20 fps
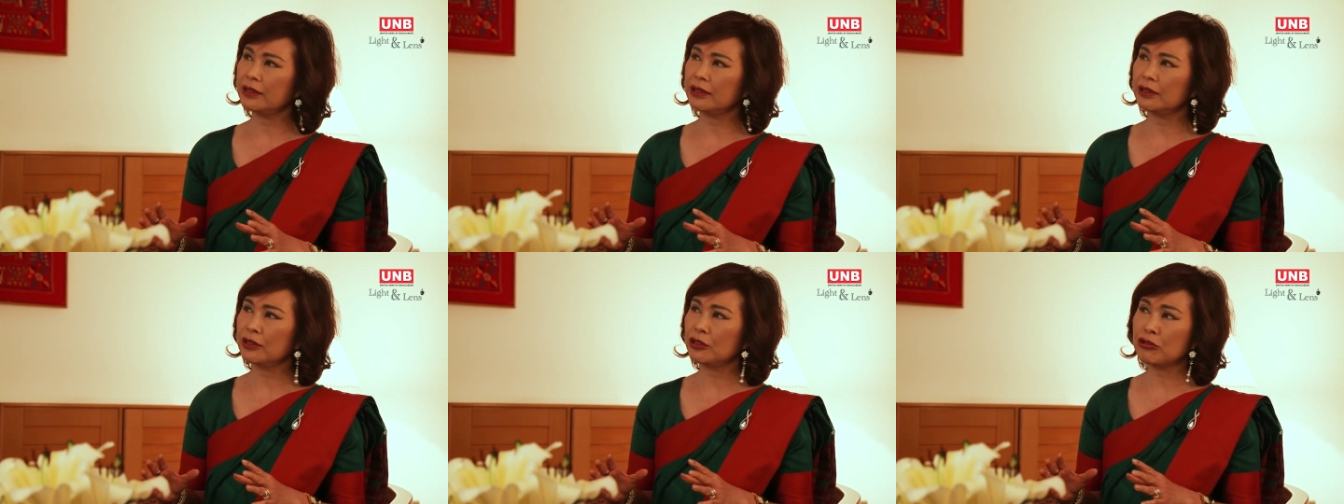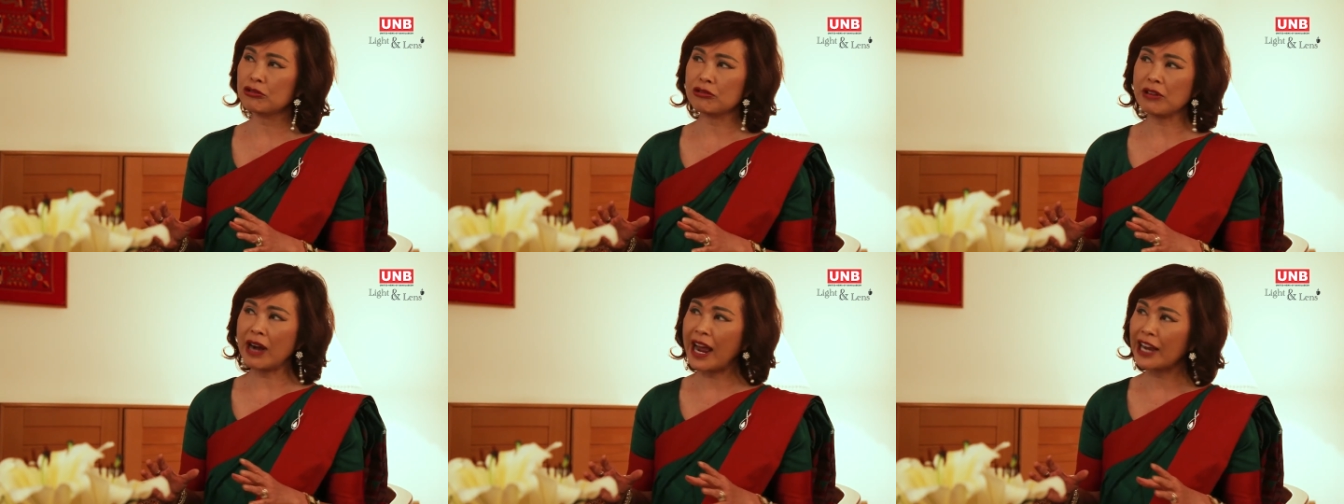
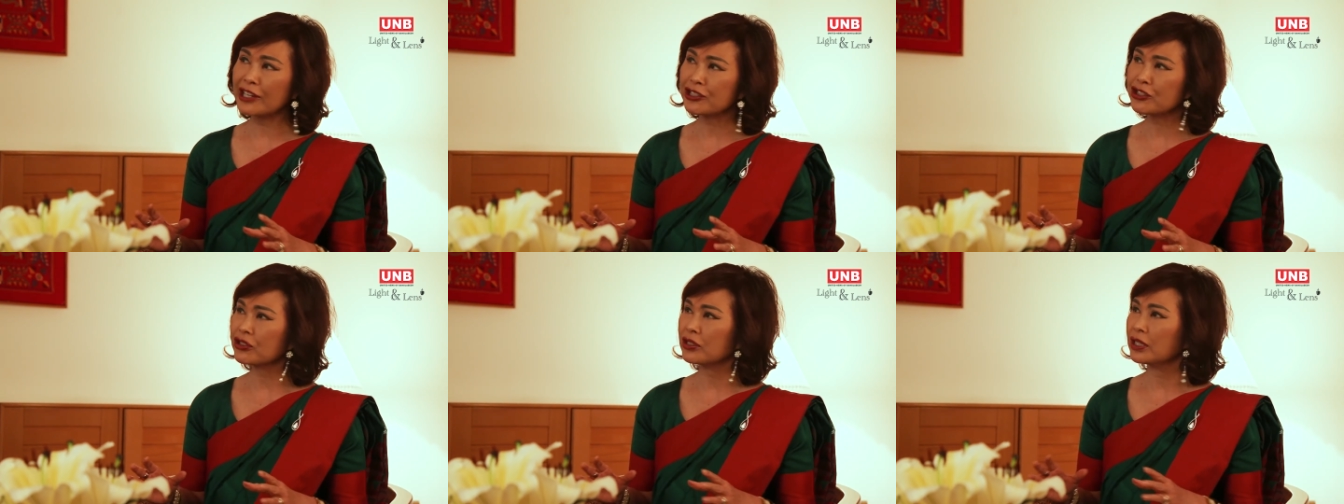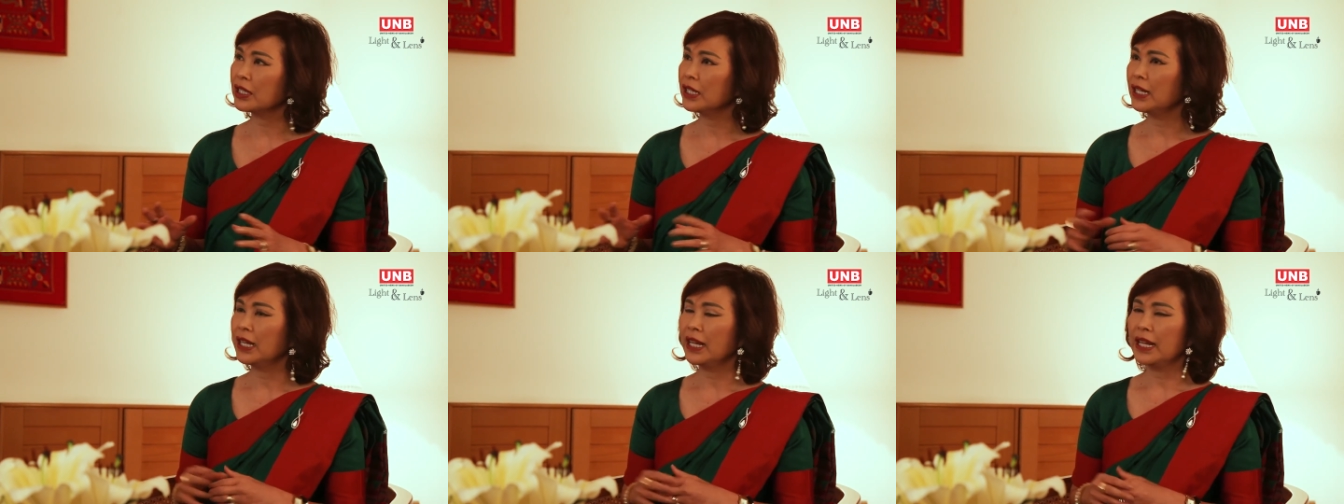crash
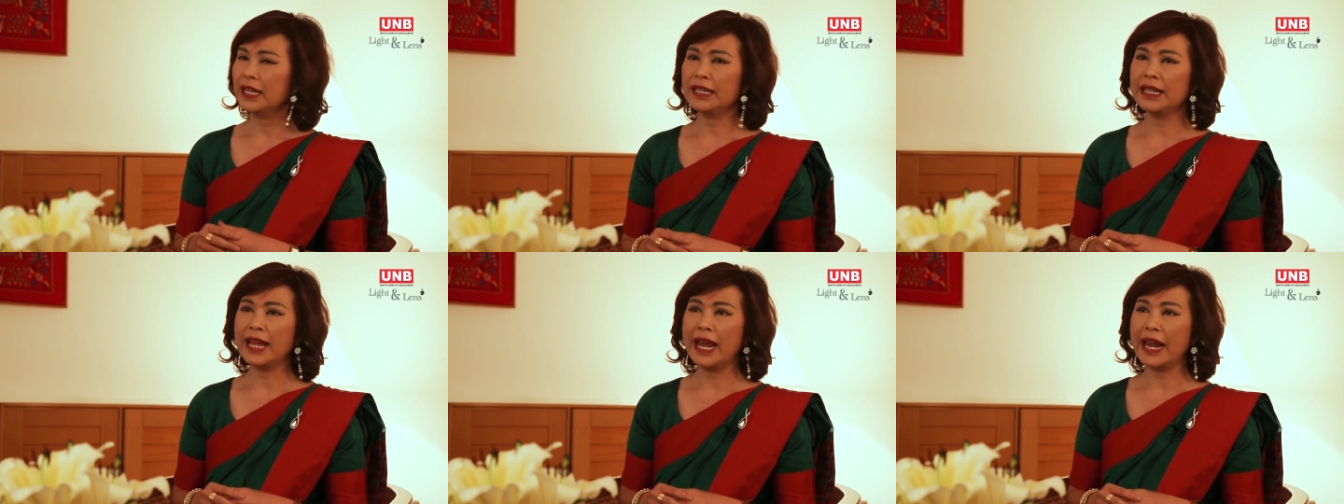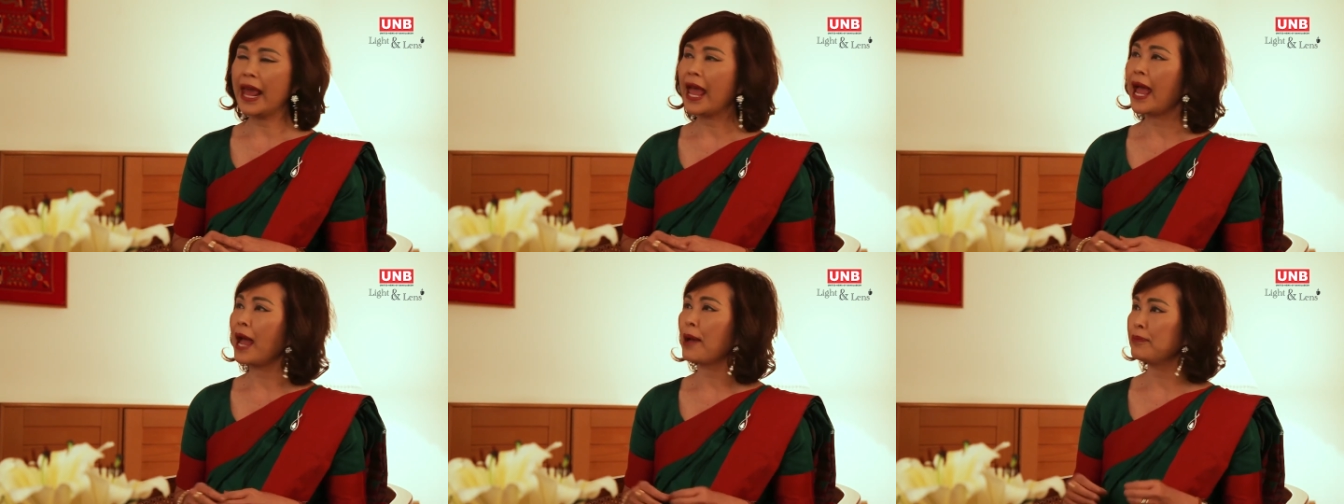that
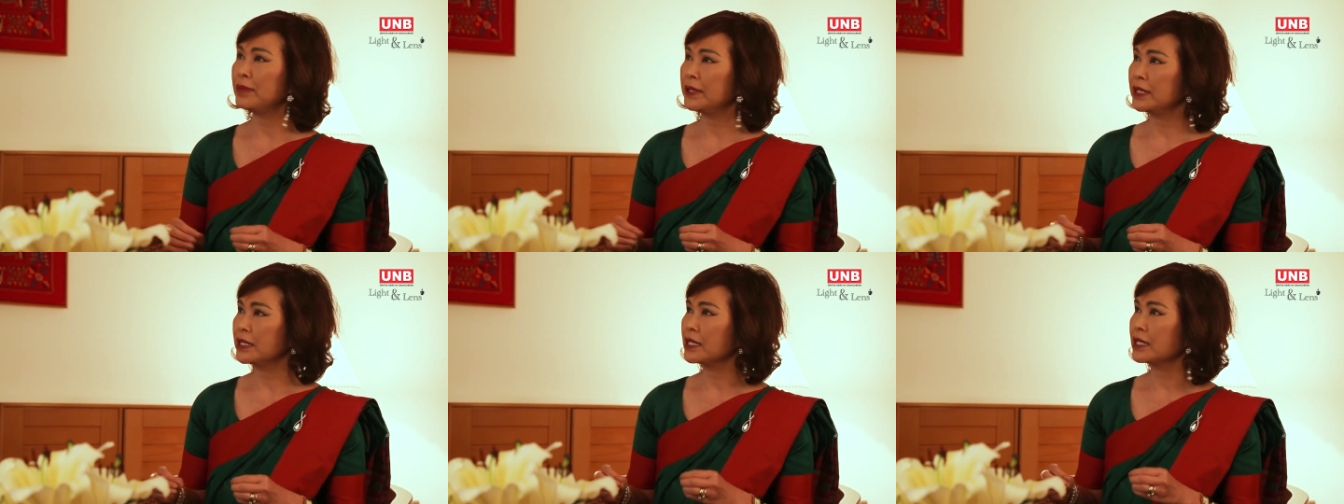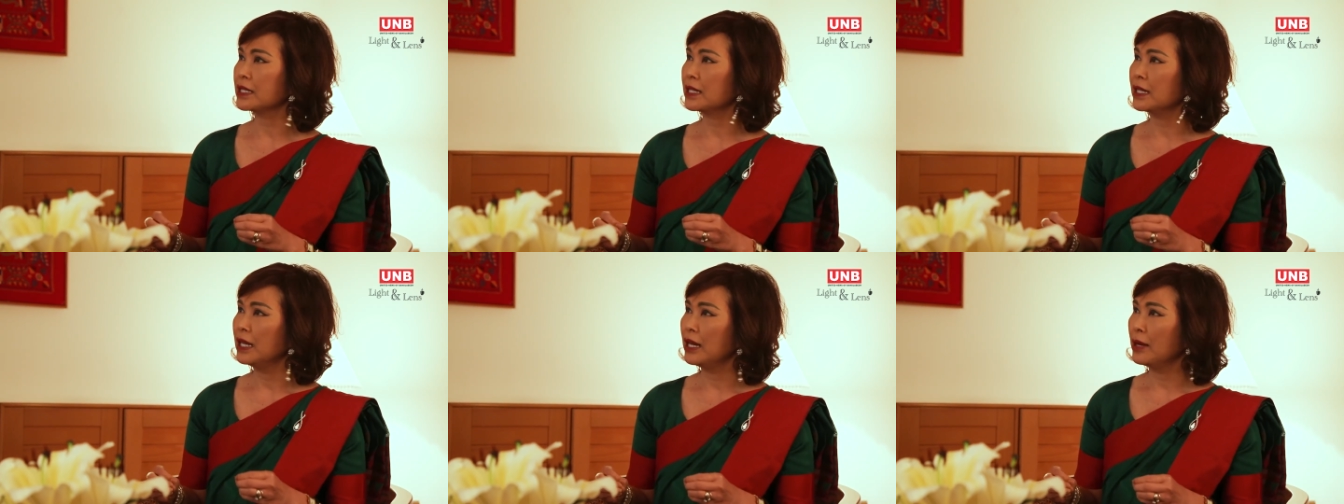happened,